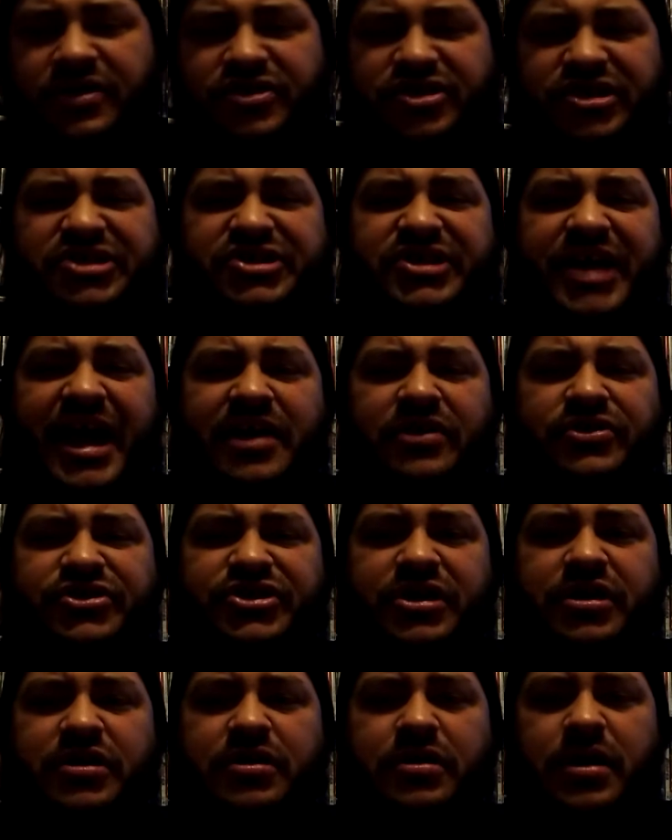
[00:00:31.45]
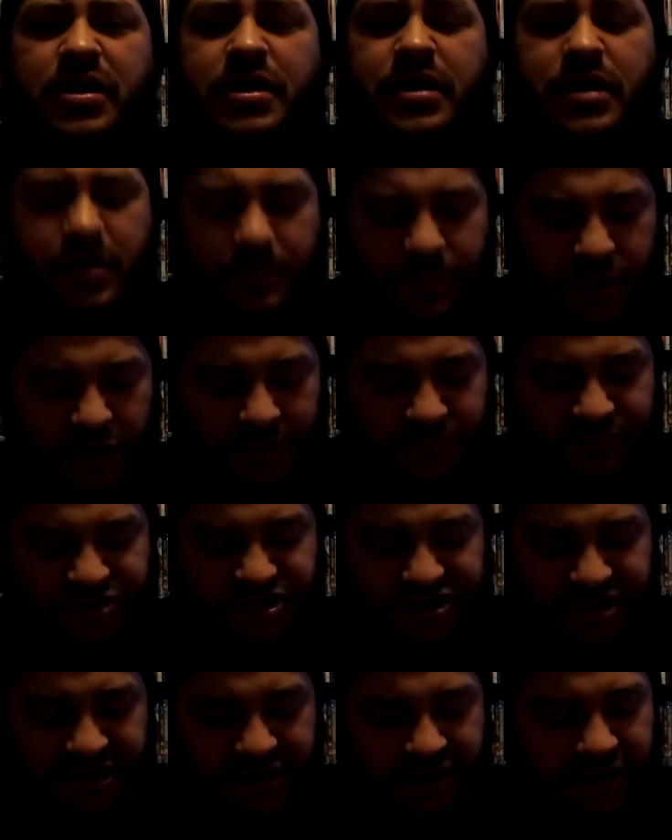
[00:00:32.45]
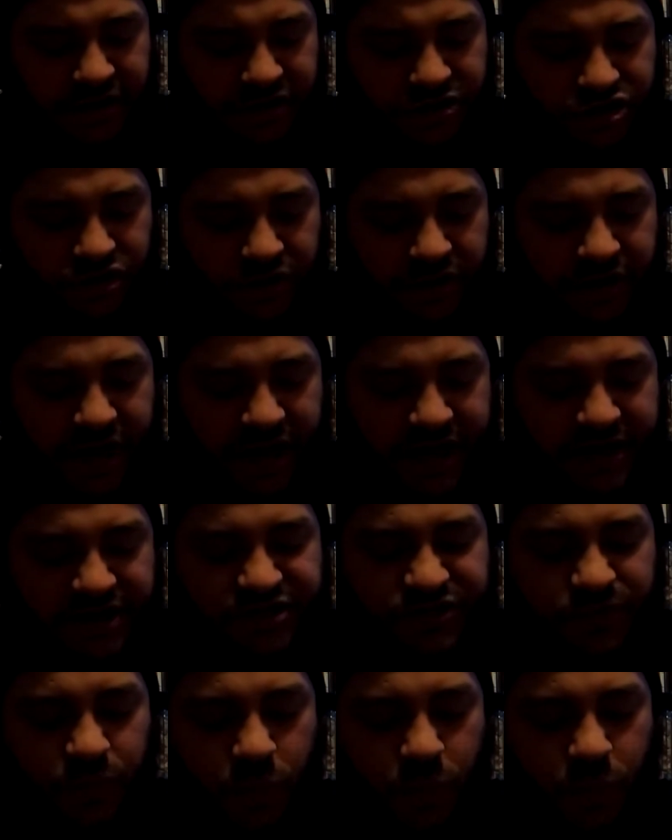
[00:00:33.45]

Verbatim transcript: six titles here, but I'm just gonna show you guys